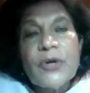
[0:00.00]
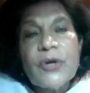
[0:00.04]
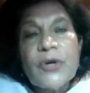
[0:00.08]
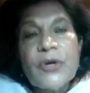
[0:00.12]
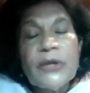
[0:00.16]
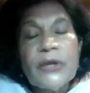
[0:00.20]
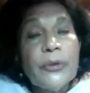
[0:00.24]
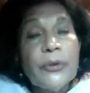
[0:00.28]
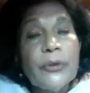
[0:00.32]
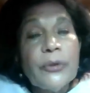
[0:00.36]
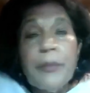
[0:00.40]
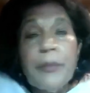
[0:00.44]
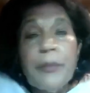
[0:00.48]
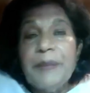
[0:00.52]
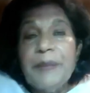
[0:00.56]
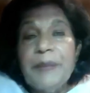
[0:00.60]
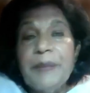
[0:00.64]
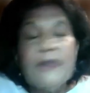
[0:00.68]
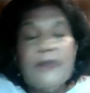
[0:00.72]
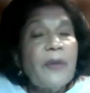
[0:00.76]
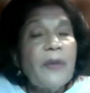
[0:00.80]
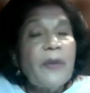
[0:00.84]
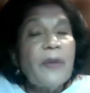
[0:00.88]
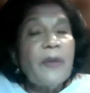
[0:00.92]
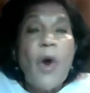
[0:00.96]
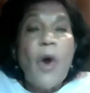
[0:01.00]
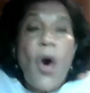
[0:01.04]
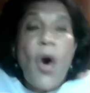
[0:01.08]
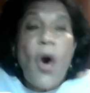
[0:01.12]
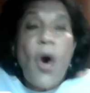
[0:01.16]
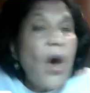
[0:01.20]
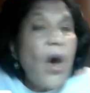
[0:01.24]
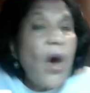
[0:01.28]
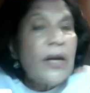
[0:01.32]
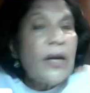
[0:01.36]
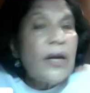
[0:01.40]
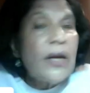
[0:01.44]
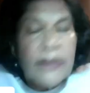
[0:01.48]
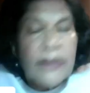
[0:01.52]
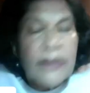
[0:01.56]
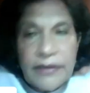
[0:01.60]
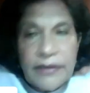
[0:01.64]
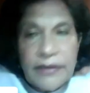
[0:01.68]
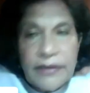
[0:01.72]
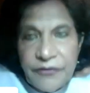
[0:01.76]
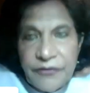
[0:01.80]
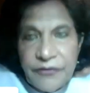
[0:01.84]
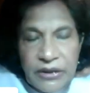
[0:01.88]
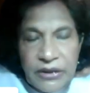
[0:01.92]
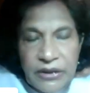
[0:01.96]
although people from all
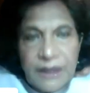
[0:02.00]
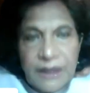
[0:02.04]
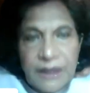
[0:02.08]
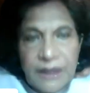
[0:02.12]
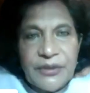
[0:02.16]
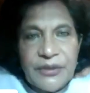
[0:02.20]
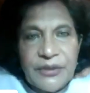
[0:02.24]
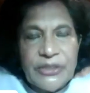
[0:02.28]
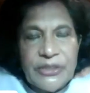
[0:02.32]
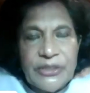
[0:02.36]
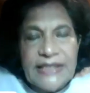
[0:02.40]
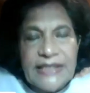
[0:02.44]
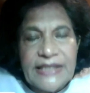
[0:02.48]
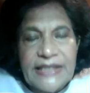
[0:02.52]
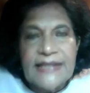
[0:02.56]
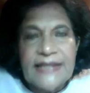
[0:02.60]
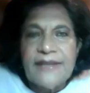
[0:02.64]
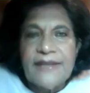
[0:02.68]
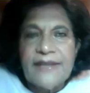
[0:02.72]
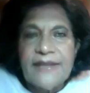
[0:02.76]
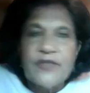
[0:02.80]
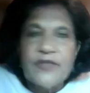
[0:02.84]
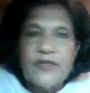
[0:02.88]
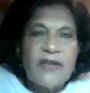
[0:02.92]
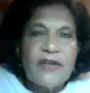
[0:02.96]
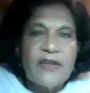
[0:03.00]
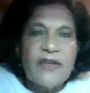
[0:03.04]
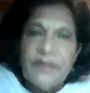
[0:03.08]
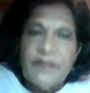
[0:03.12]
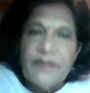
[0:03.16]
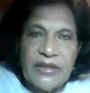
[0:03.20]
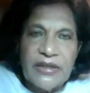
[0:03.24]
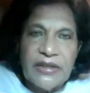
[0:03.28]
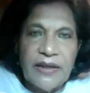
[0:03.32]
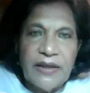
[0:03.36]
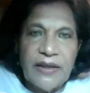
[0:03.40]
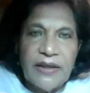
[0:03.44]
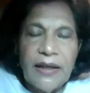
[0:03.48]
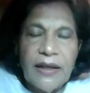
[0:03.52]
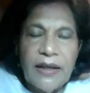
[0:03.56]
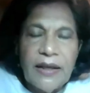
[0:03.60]
different communities have suffered